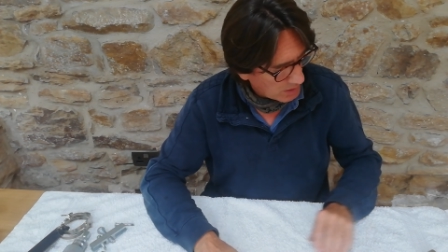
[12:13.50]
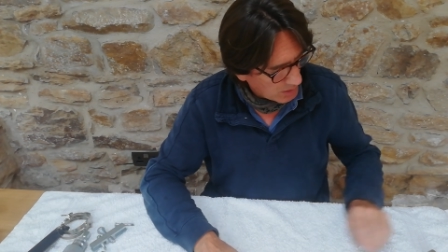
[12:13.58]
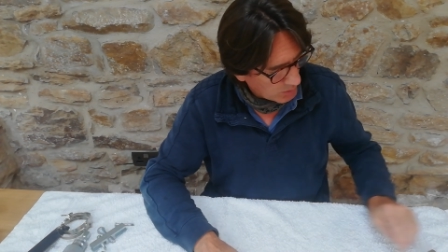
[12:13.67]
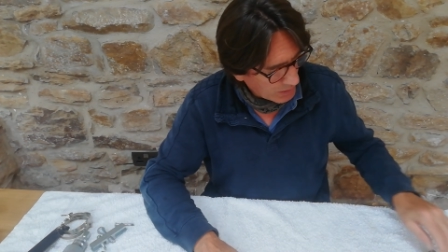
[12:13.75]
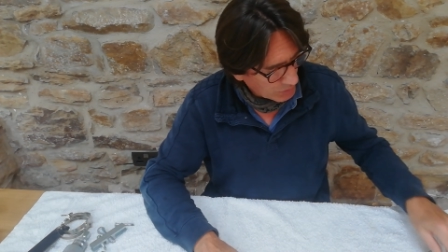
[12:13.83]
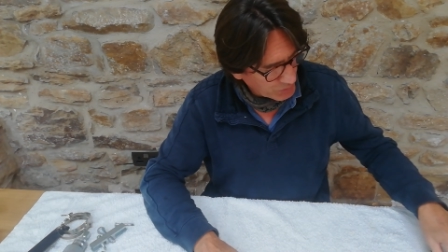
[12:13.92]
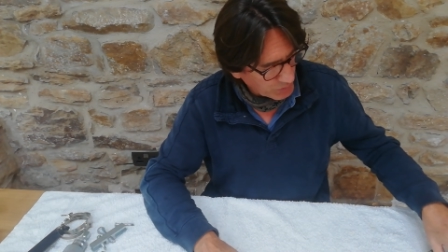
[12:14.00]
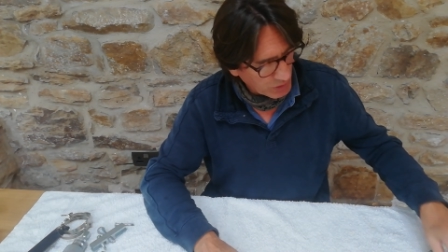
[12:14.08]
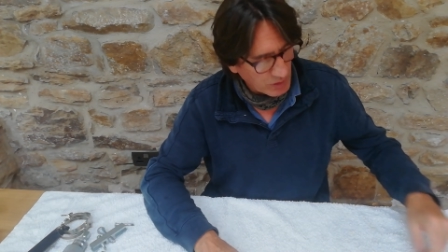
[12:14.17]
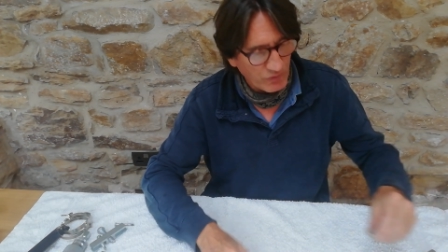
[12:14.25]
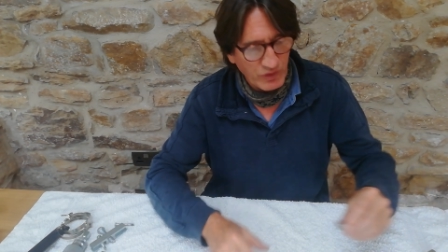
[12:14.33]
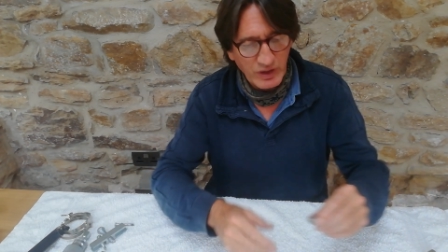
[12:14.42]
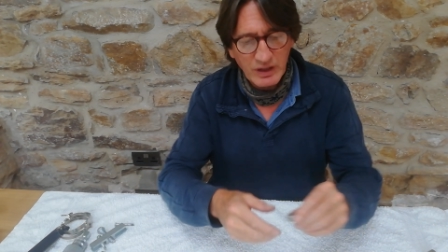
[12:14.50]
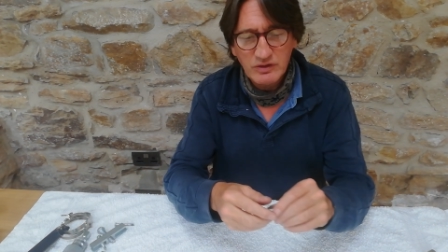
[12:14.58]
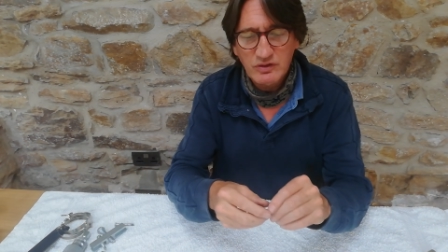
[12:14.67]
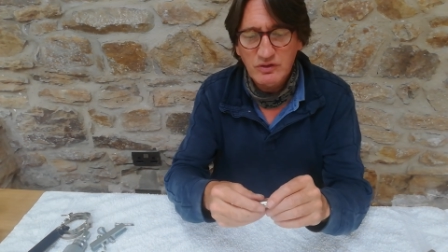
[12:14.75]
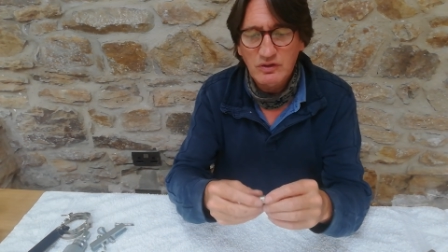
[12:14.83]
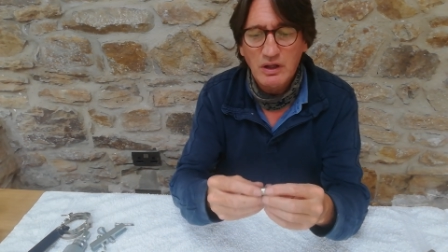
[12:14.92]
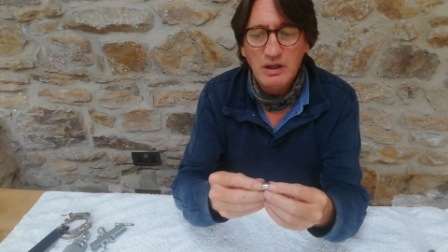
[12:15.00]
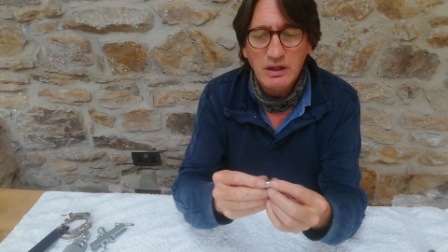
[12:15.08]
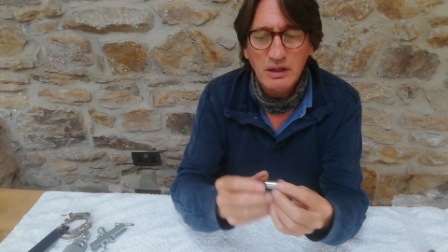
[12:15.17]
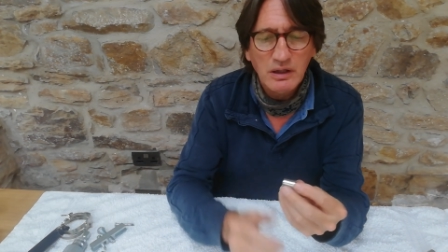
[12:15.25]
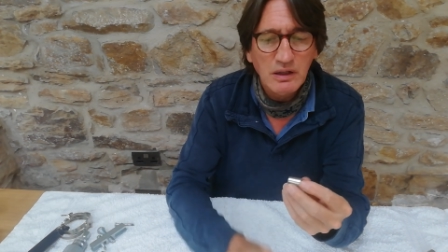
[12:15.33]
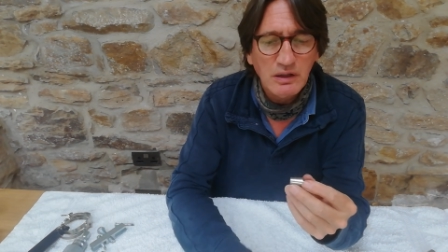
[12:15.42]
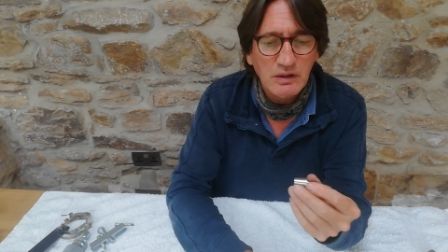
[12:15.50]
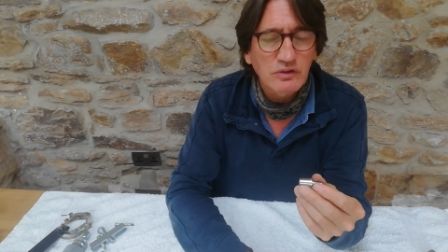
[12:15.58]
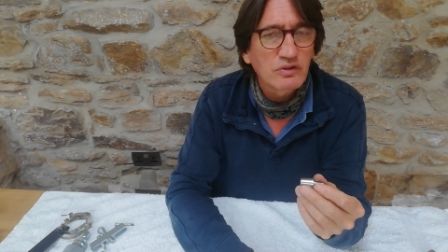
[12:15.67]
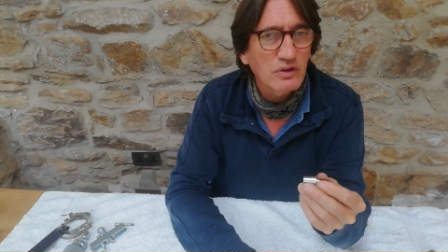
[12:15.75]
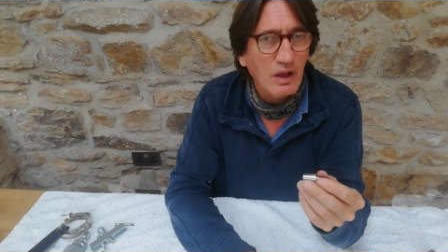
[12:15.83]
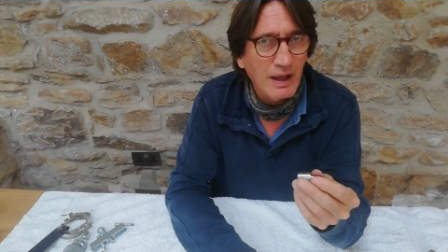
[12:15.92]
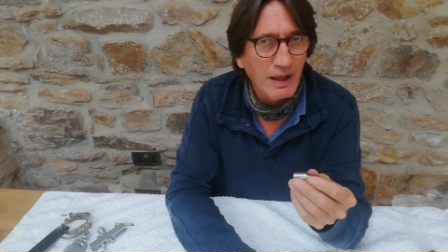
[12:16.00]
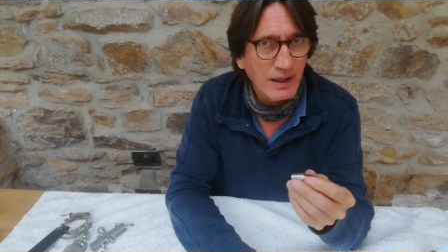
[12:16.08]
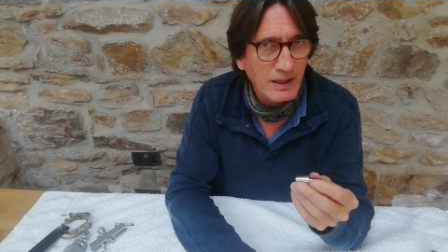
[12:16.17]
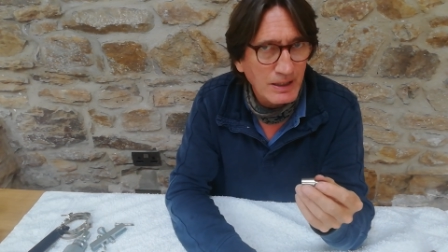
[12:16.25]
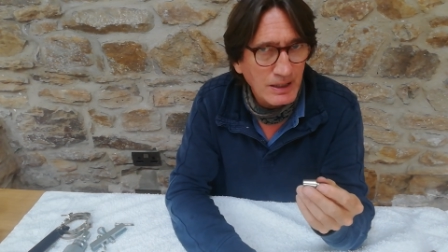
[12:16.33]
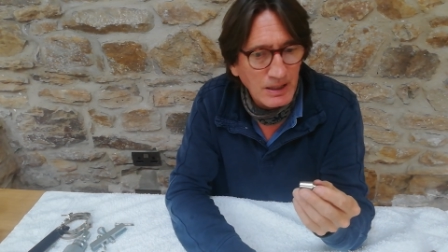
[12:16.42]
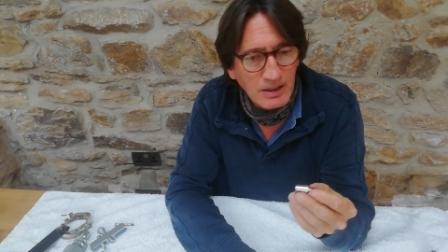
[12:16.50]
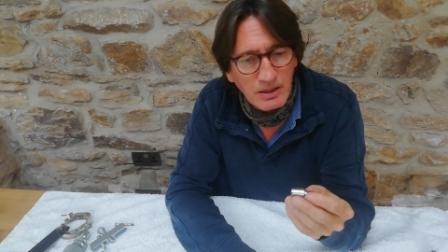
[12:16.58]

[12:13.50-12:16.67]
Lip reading: What else we got? This is a